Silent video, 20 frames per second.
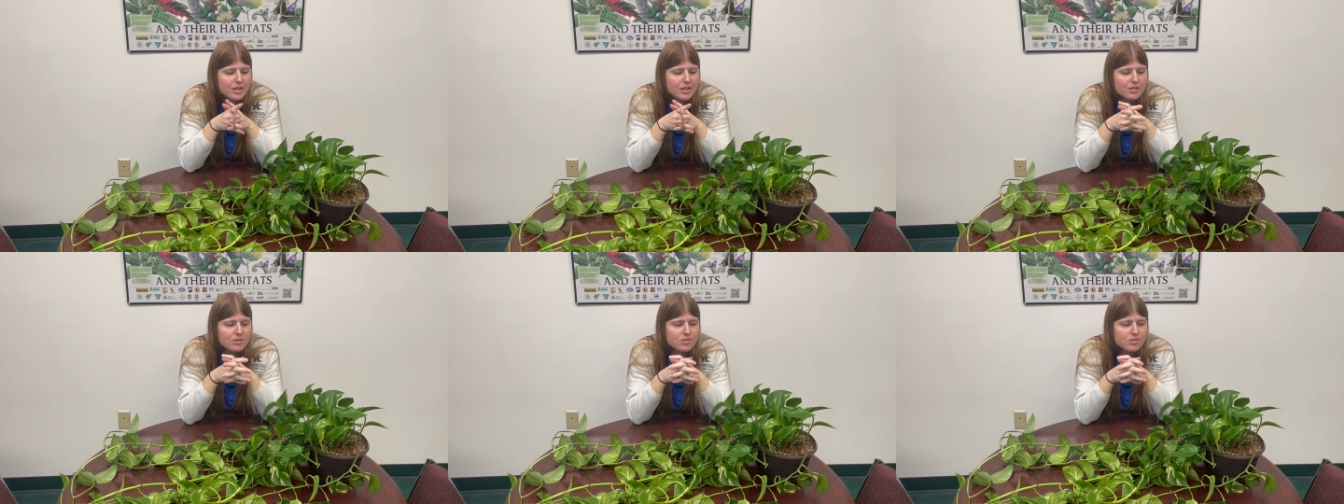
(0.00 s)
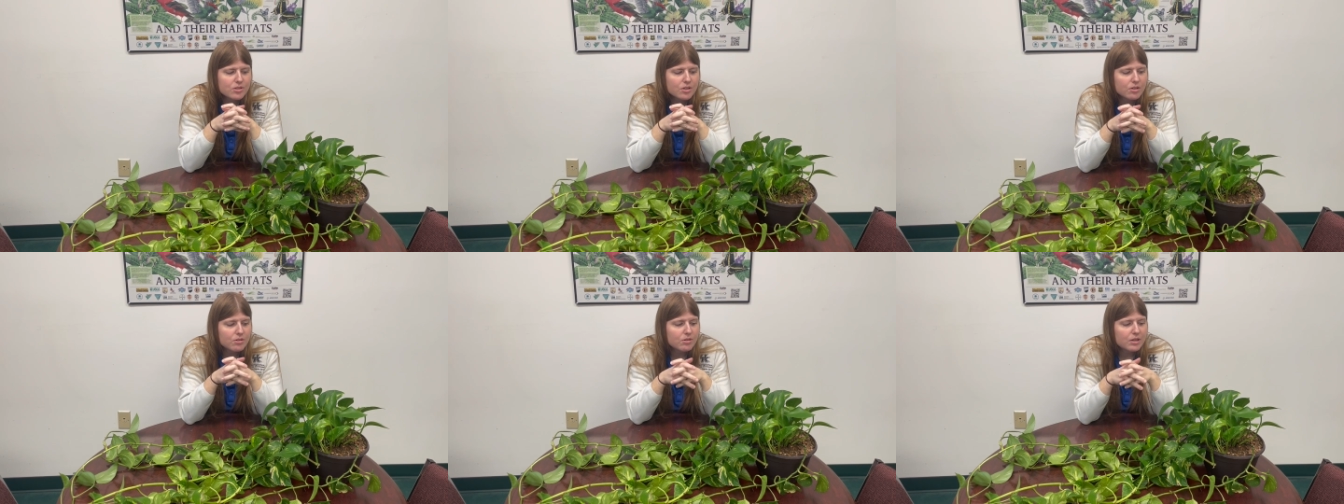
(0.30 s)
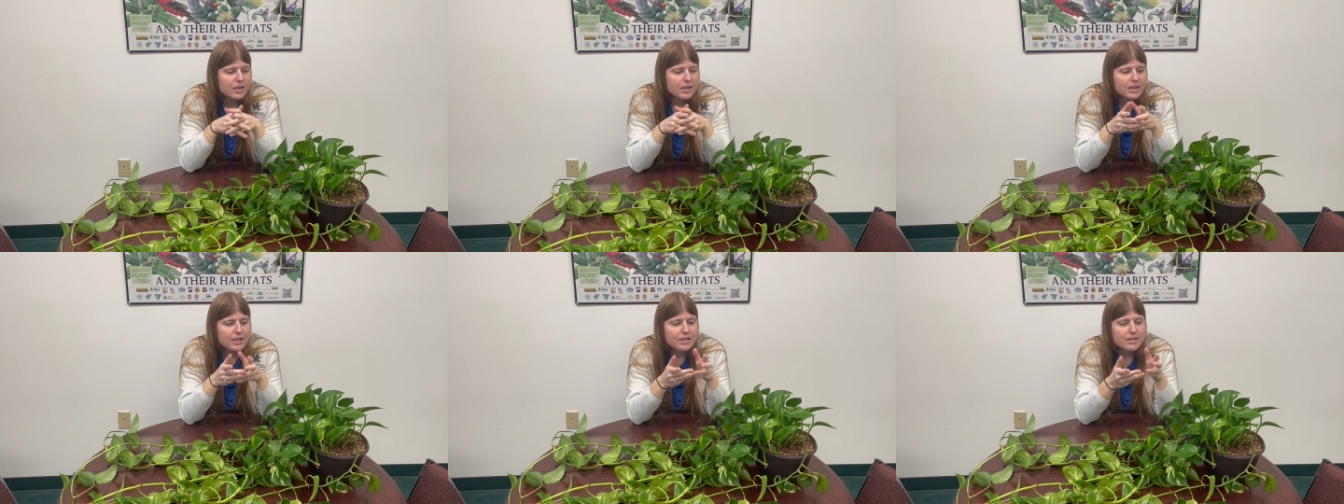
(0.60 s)
So
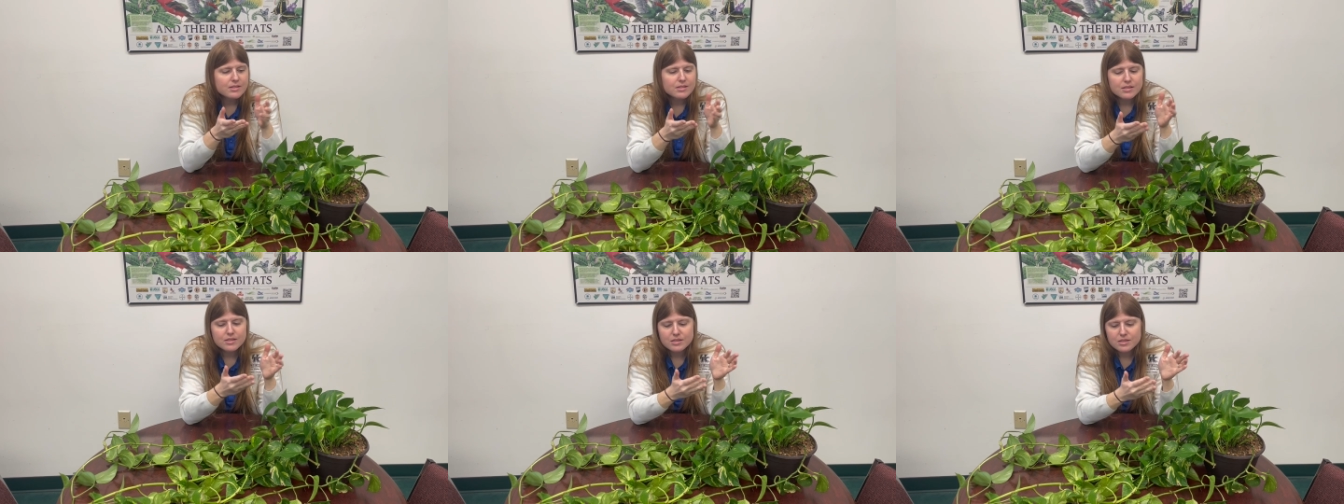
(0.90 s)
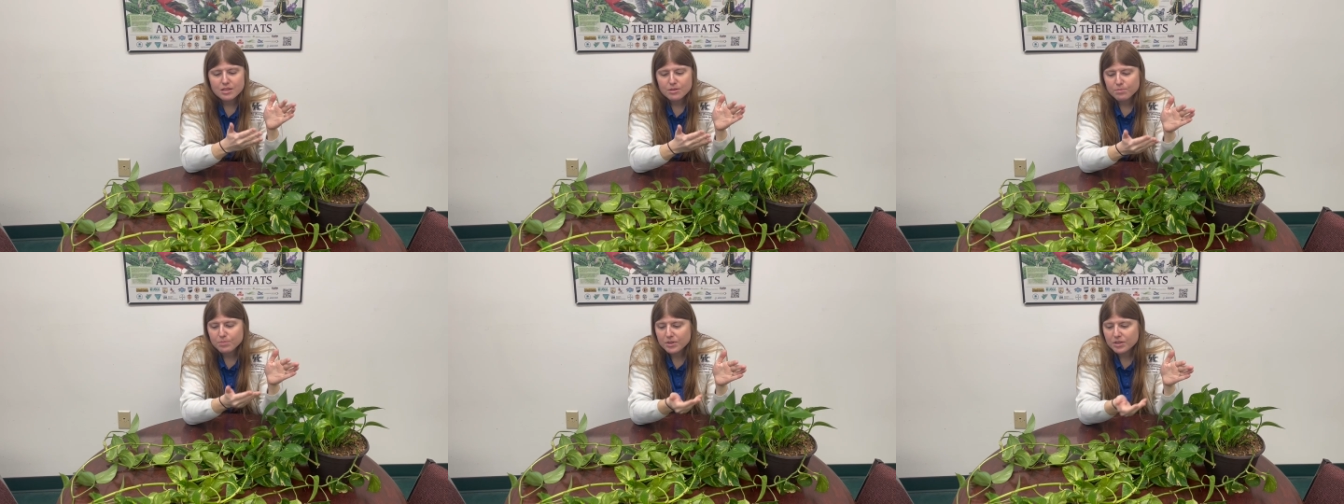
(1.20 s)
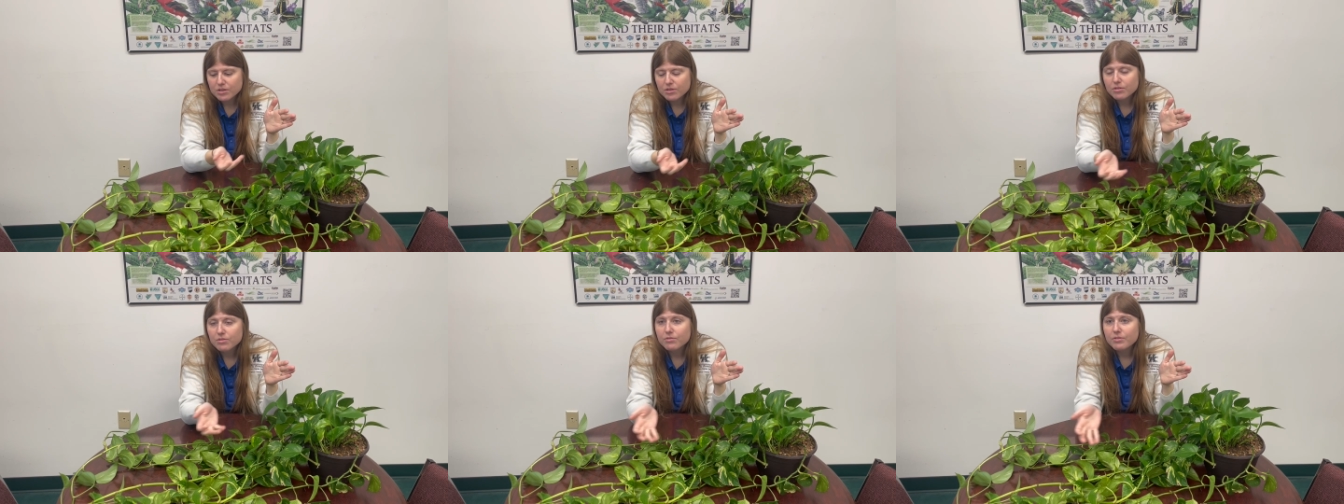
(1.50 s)
it is a
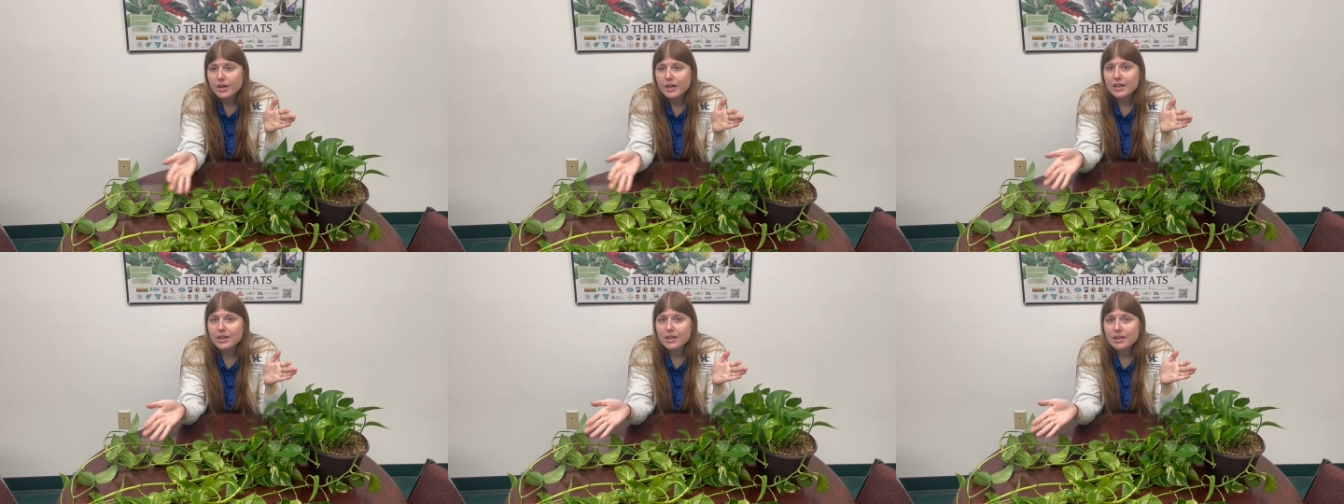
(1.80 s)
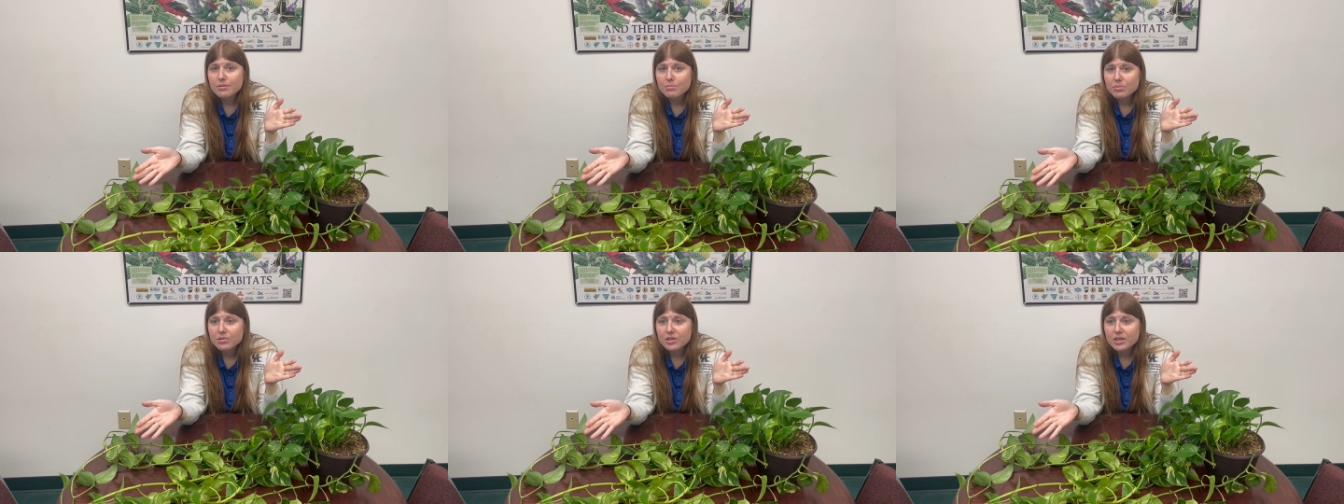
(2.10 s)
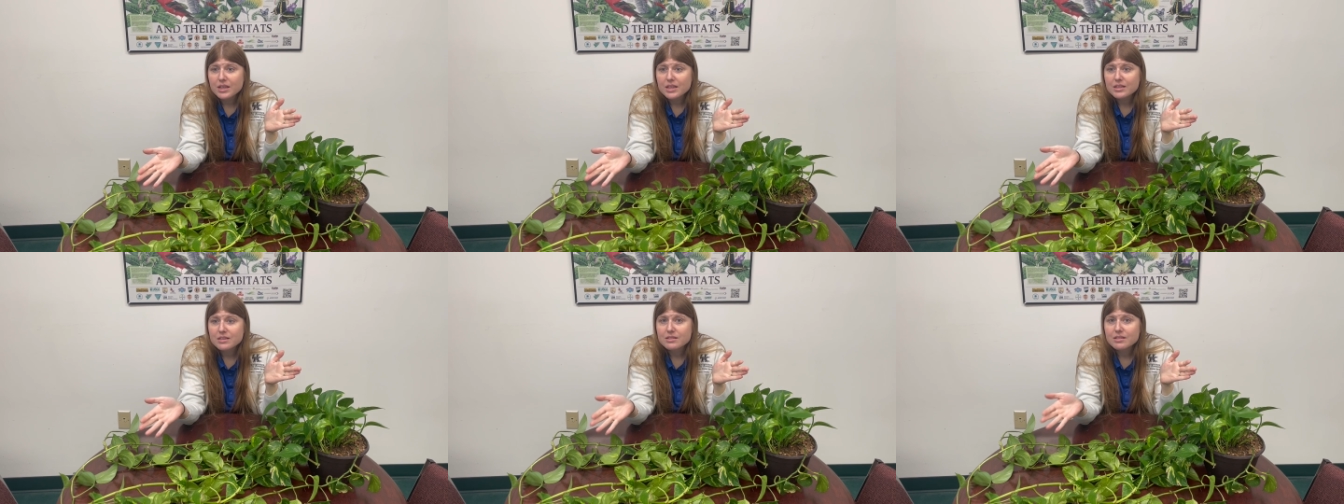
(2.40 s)
typical vining
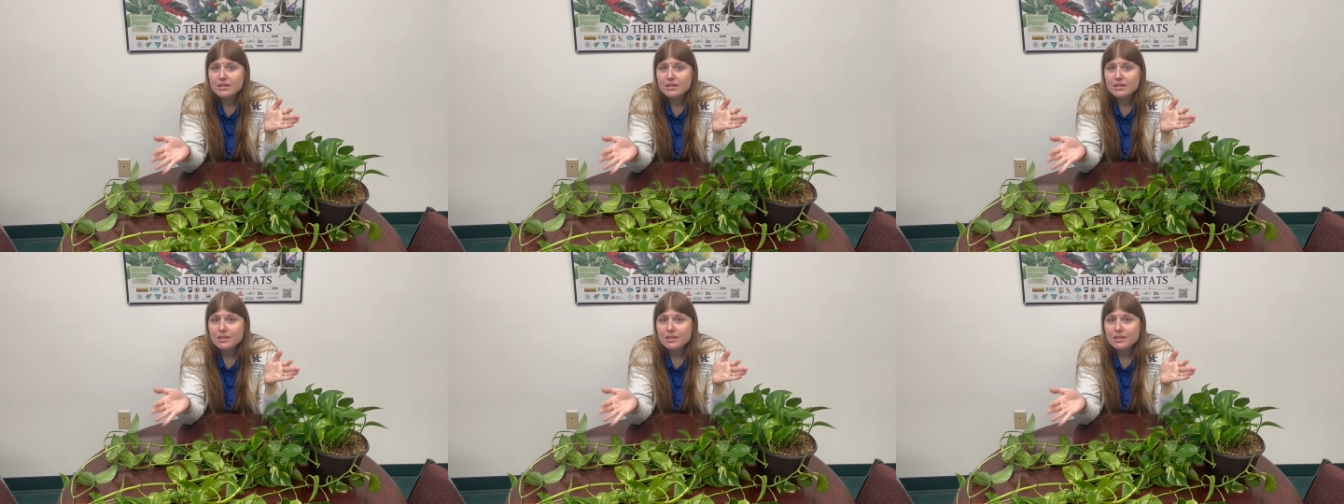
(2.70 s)
plant